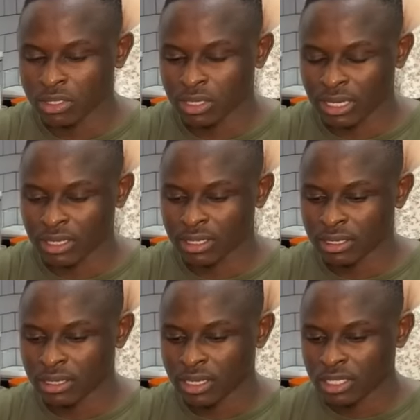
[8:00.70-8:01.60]
yeah?
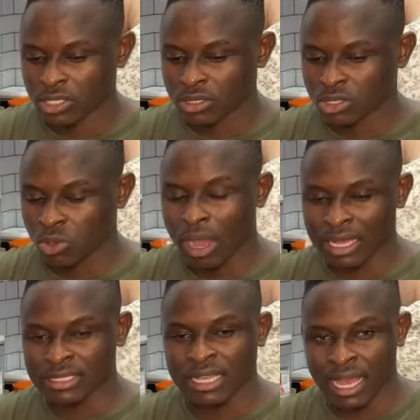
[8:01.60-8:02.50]
to
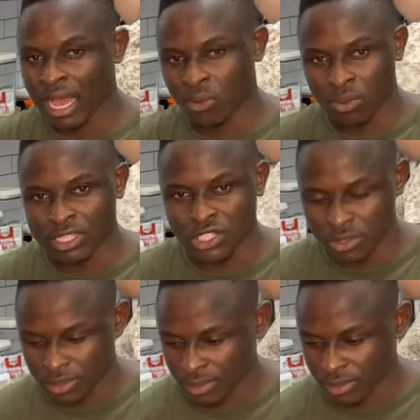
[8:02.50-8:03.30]
answer a question.